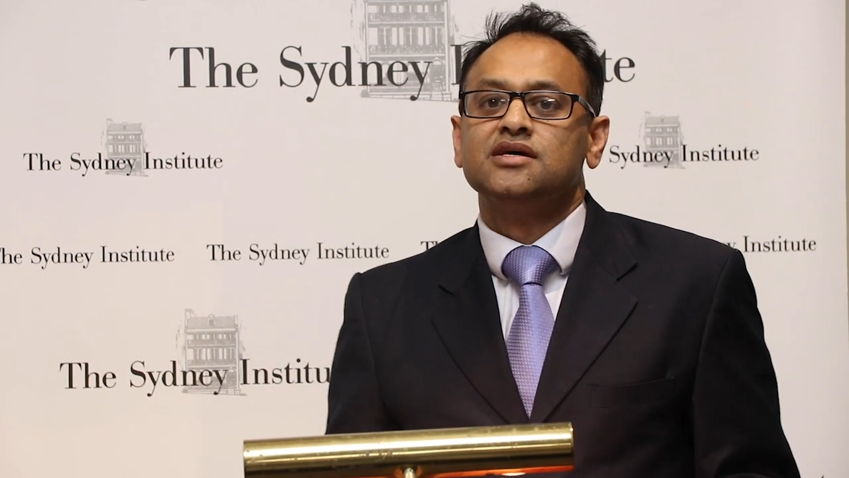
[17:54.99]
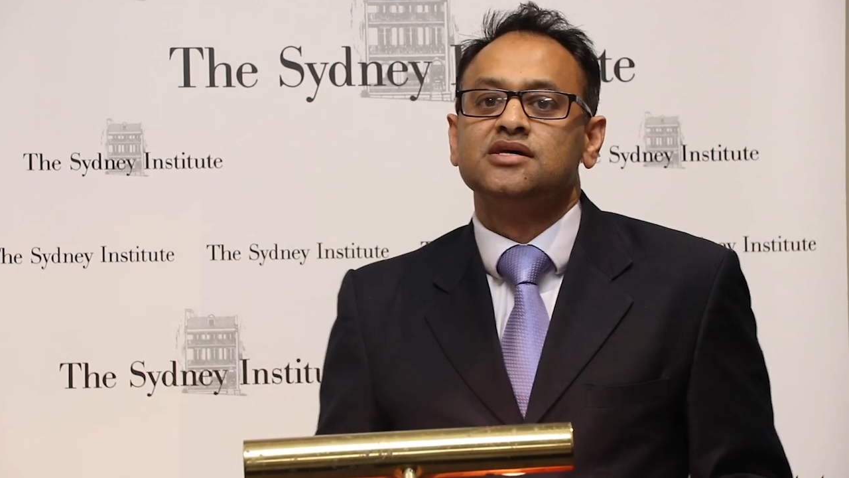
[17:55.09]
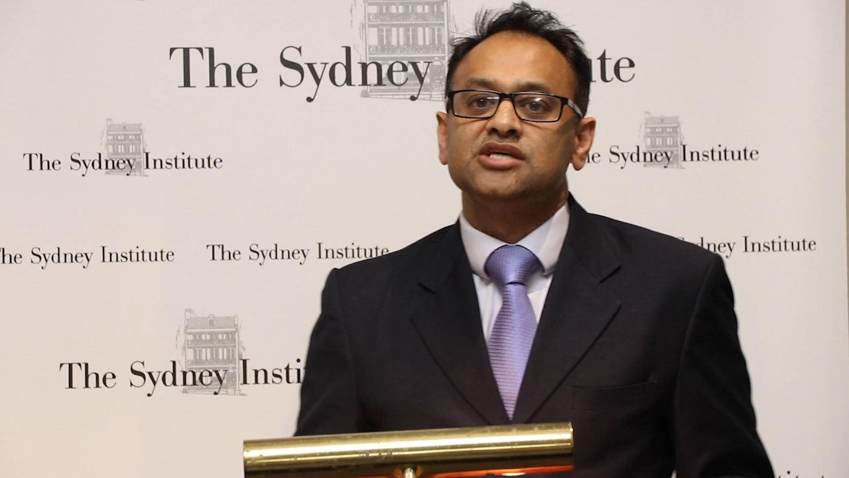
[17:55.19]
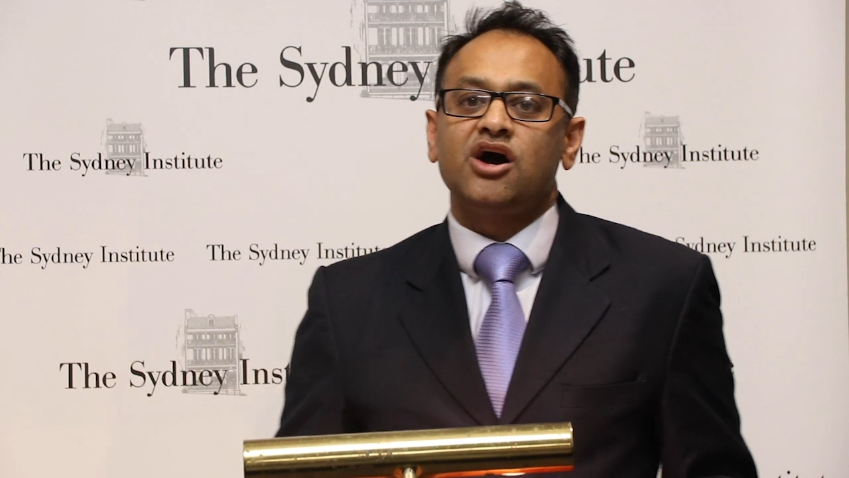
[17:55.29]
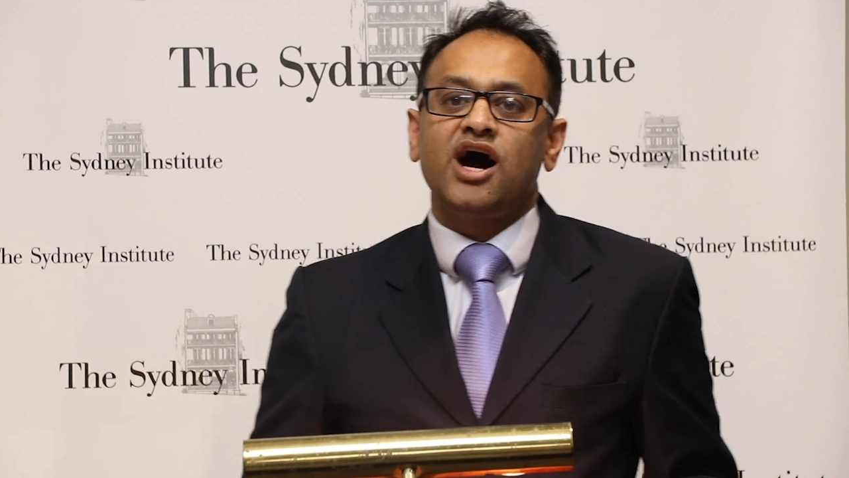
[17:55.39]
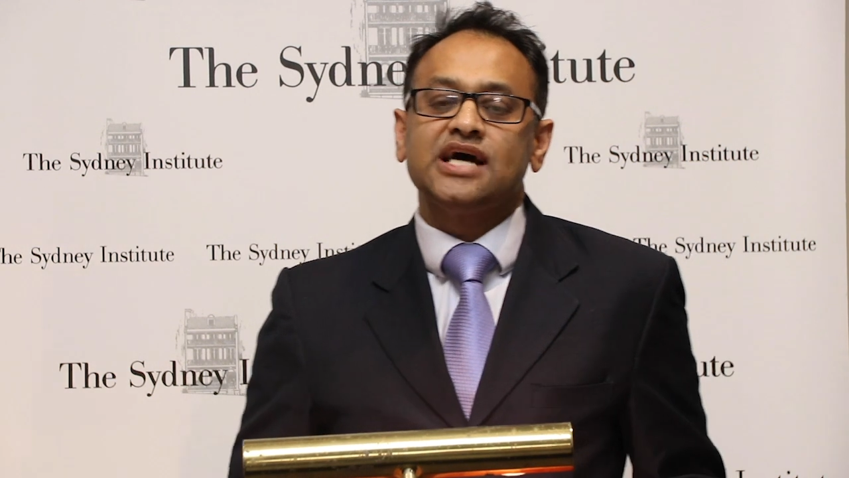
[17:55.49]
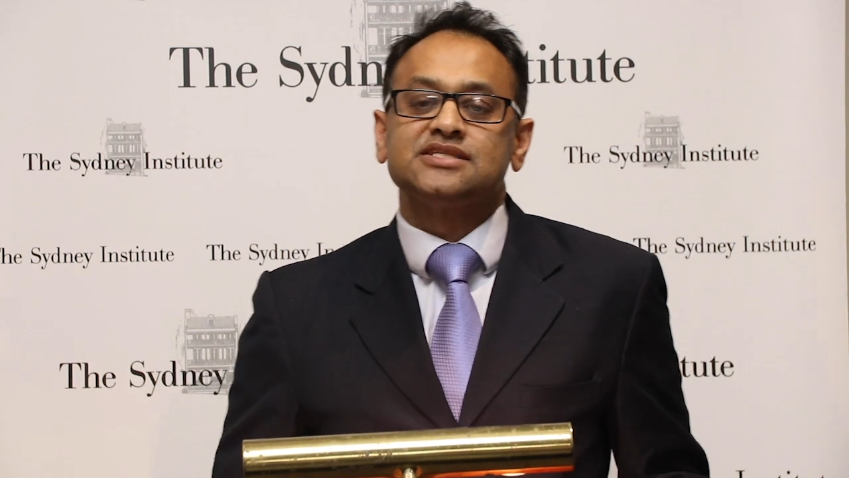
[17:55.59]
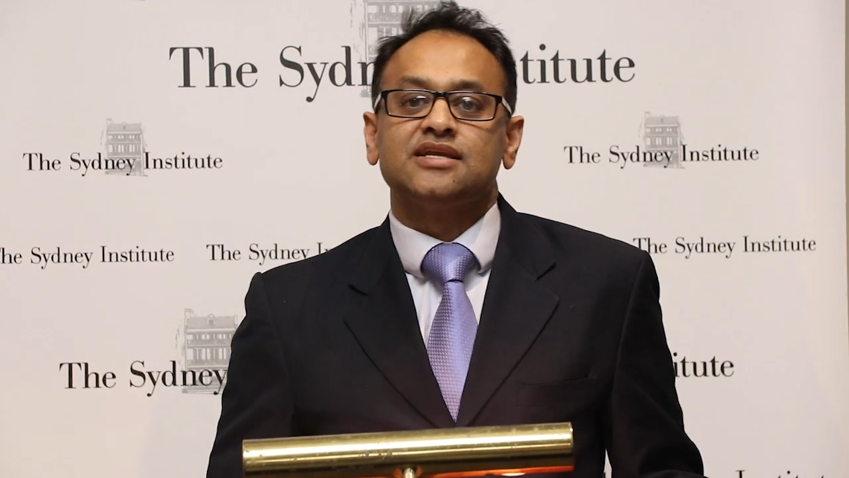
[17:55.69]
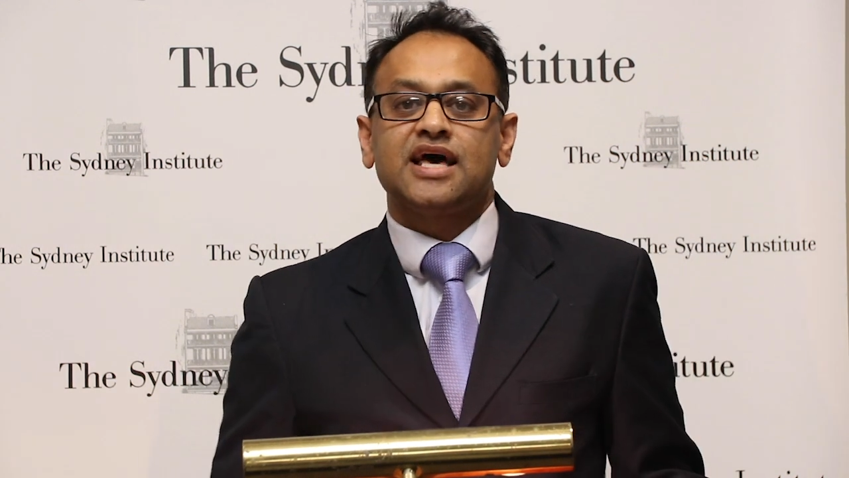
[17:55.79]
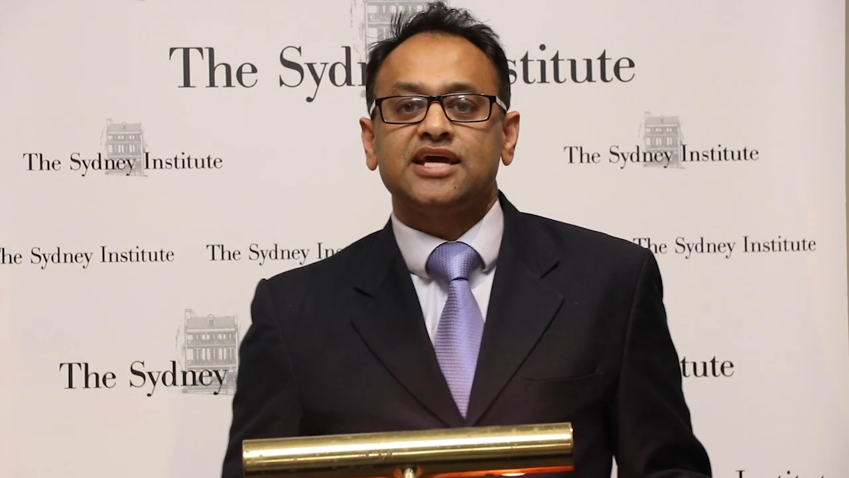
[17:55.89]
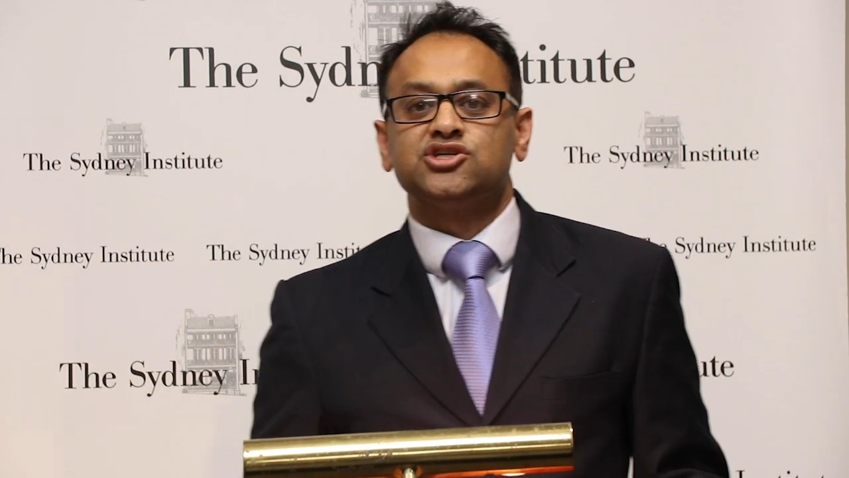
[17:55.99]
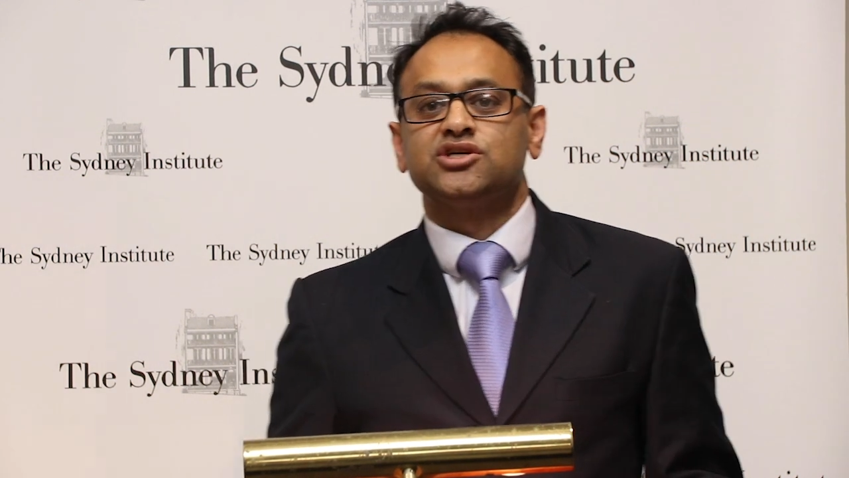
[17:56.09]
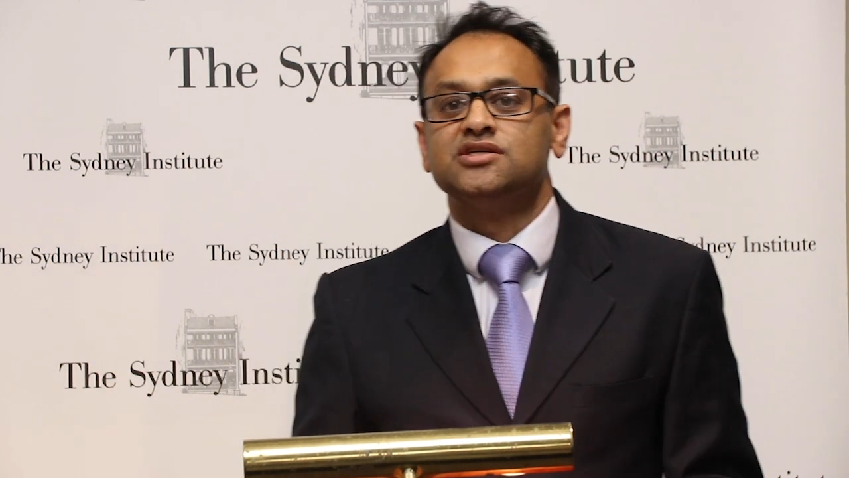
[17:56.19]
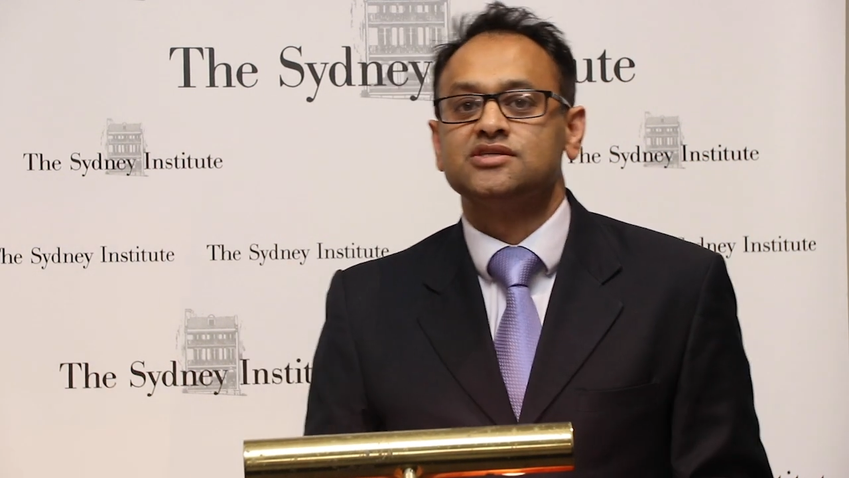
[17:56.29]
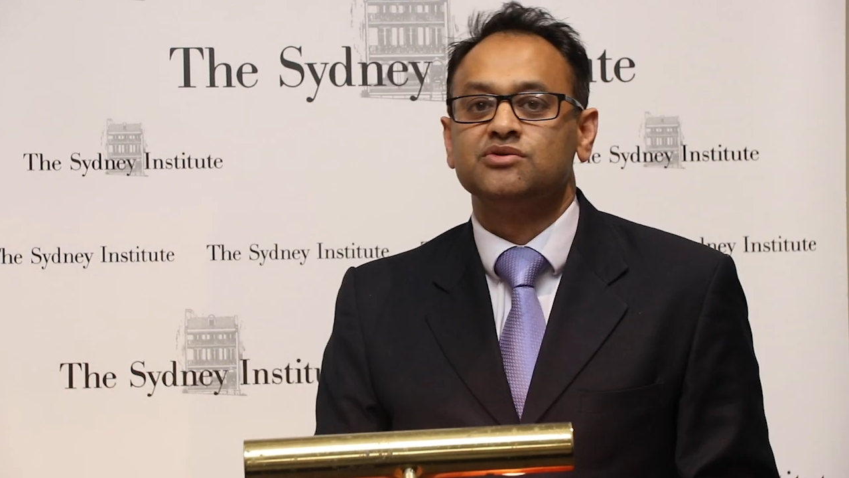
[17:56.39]
So
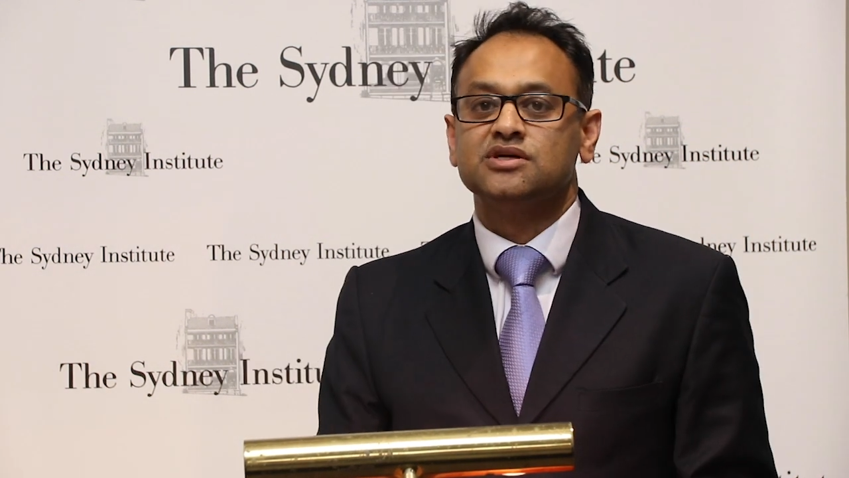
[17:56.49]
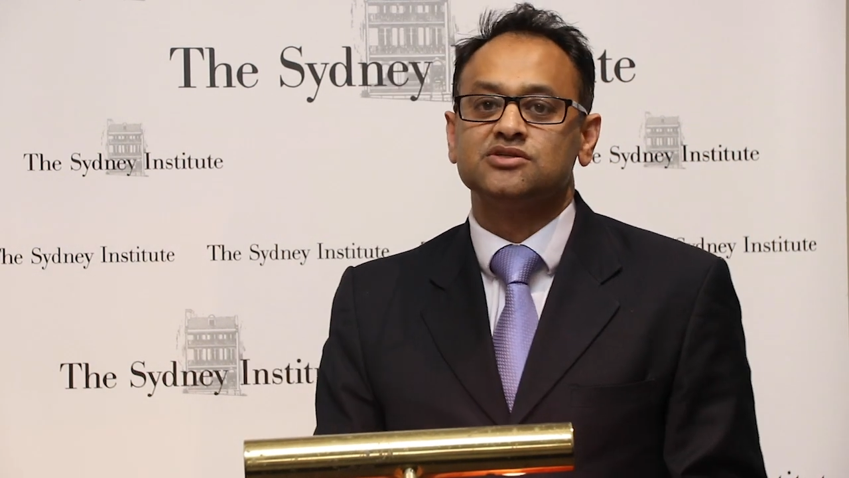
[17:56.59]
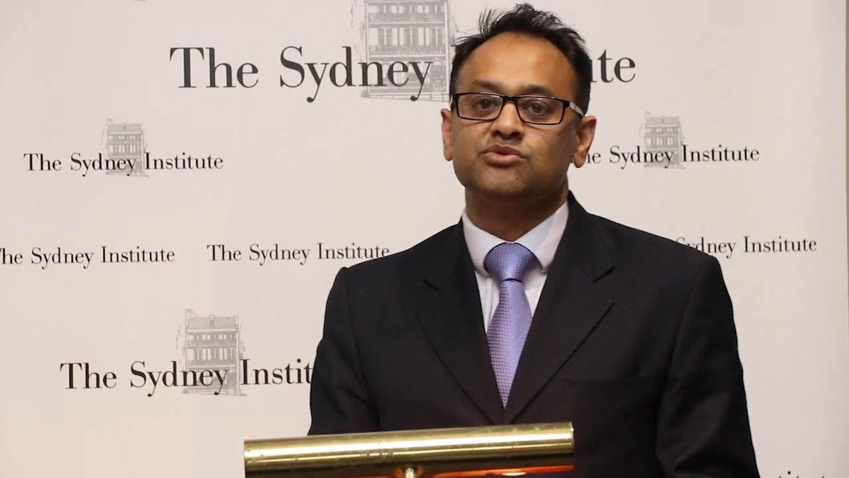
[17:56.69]
isolation is